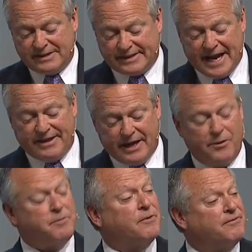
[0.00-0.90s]
say they
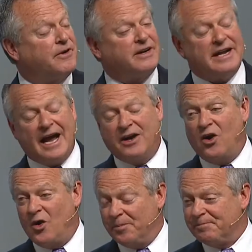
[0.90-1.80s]
would prefer to die at
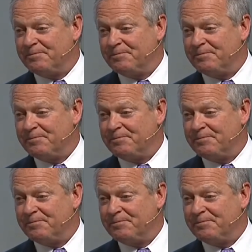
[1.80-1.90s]
home.